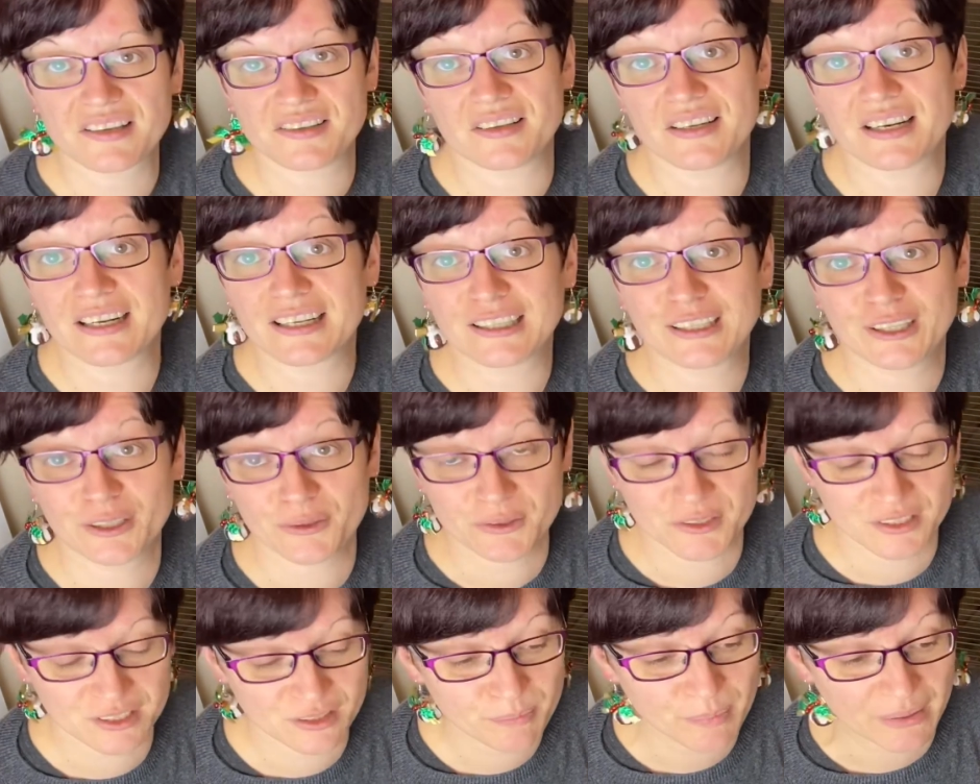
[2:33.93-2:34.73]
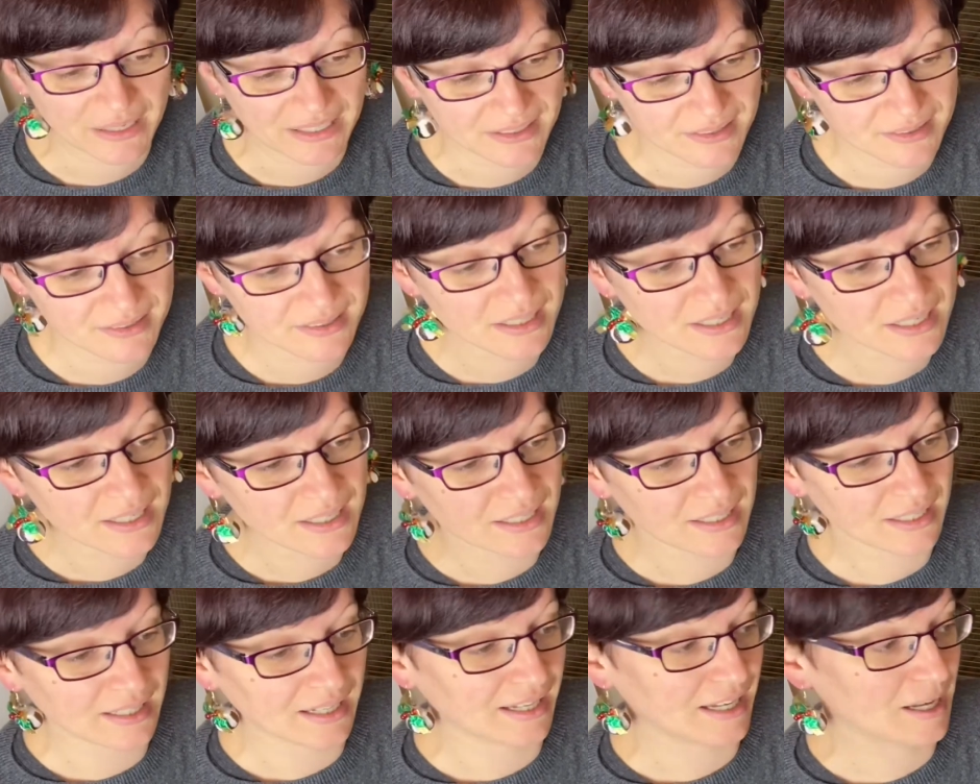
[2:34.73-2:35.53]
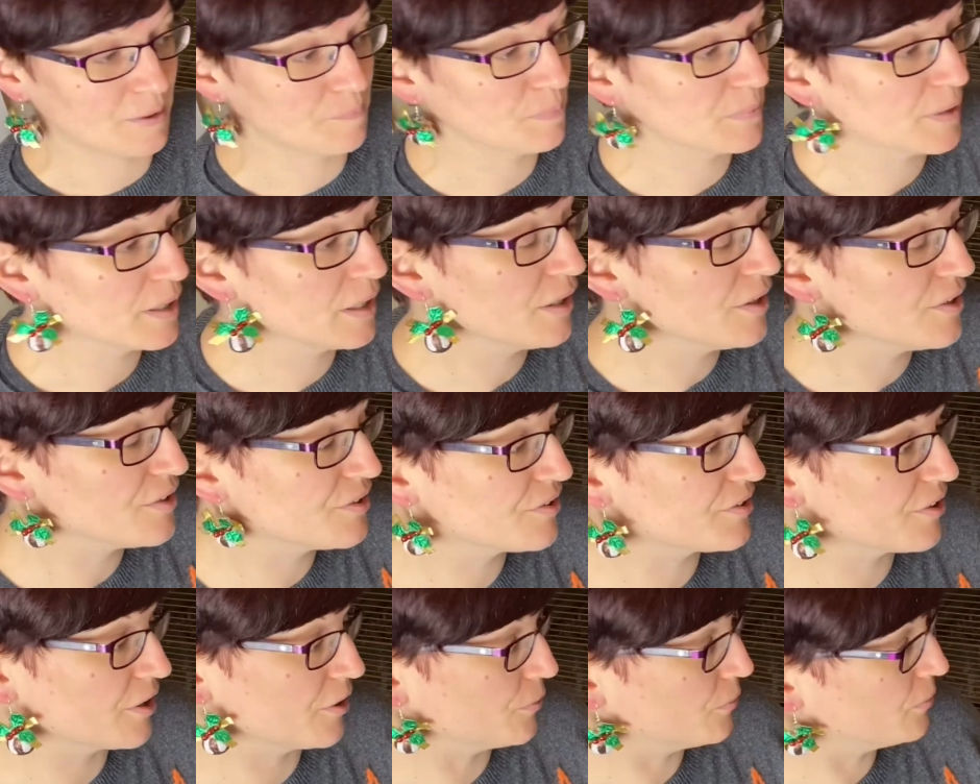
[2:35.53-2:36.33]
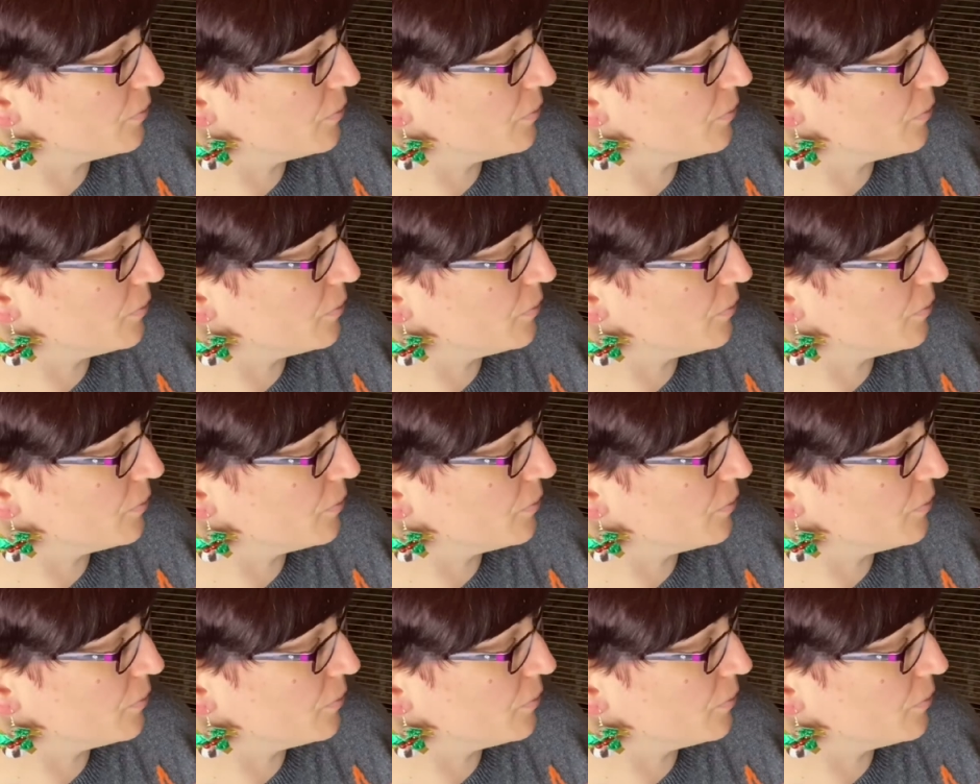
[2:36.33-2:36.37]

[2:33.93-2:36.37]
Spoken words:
an enclosed space. So